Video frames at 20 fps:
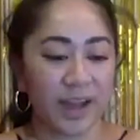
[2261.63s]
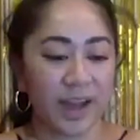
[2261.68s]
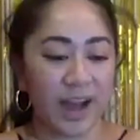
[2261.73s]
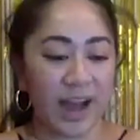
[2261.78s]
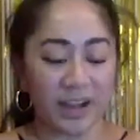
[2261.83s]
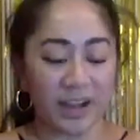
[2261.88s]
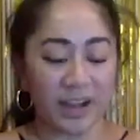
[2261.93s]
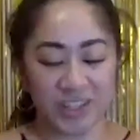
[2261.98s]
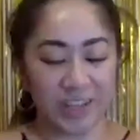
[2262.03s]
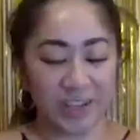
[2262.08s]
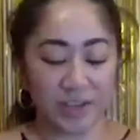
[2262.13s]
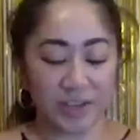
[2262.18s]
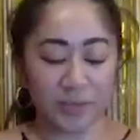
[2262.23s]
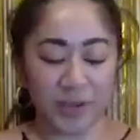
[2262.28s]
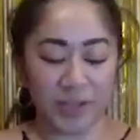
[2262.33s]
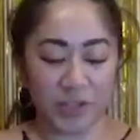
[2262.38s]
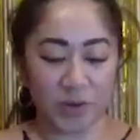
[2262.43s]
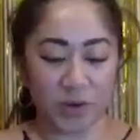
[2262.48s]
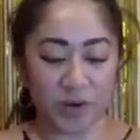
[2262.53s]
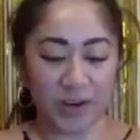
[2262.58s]
I'll just tell you
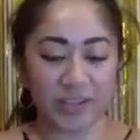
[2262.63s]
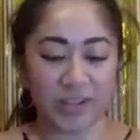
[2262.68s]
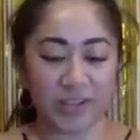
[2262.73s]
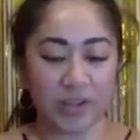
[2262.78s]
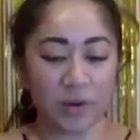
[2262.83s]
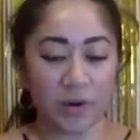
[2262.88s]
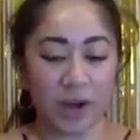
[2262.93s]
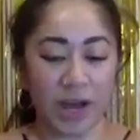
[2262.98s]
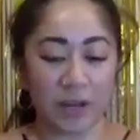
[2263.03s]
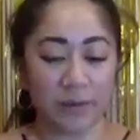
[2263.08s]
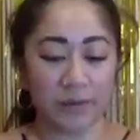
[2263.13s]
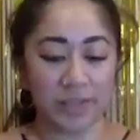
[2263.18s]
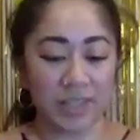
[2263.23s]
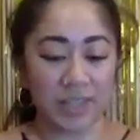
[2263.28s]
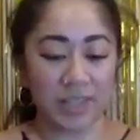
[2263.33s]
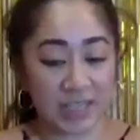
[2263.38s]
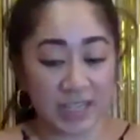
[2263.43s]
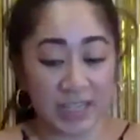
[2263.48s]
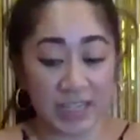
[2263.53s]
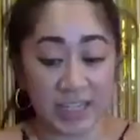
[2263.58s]
my story. So I was
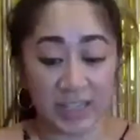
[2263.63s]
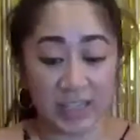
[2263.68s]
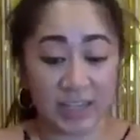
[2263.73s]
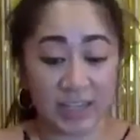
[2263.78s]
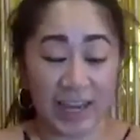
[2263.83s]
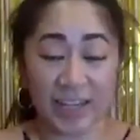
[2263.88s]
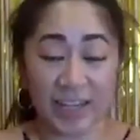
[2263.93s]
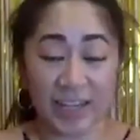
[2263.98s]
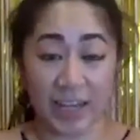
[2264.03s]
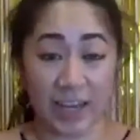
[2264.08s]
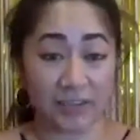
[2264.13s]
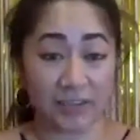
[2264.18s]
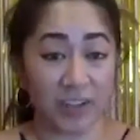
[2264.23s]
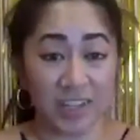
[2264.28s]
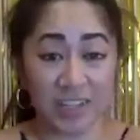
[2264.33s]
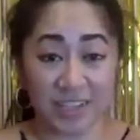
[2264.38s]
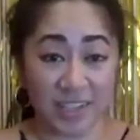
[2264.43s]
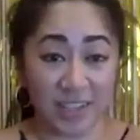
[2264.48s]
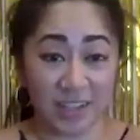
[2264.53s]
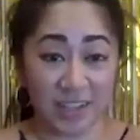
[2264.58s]
16. I didn't have any
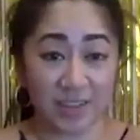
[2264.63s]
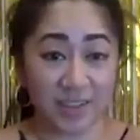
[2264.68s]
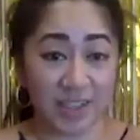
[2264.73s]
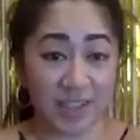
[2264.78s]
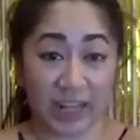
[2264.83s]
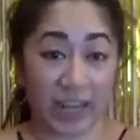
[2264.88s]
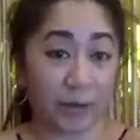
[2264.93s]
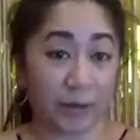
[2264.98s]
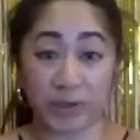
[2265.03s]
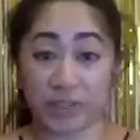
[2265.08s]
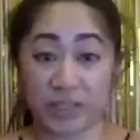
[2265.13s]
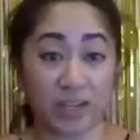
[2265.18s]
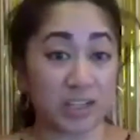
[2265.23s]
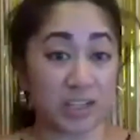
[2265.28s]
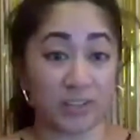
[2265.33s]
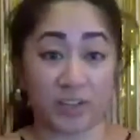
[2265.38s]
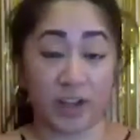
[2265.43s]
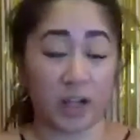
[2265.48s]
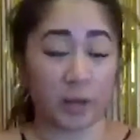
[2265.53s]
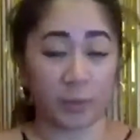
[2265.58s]
skills. Like I wasn't
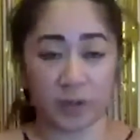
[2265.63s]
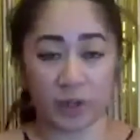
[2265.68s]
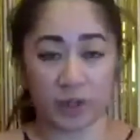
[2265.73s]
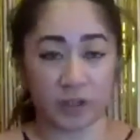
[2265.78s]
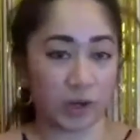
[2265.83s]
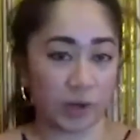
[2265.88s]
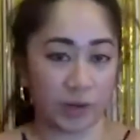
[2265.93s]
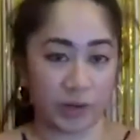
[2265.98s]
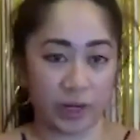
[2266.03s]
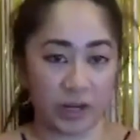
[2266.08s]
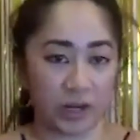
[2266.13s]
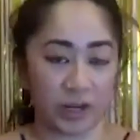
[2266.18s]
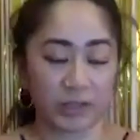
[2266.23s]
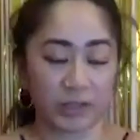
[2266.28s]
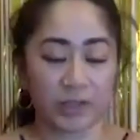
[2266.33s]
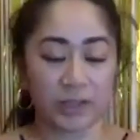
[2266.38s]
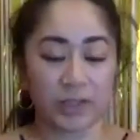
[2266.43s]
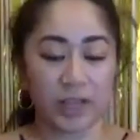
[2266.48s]
a developer or coder.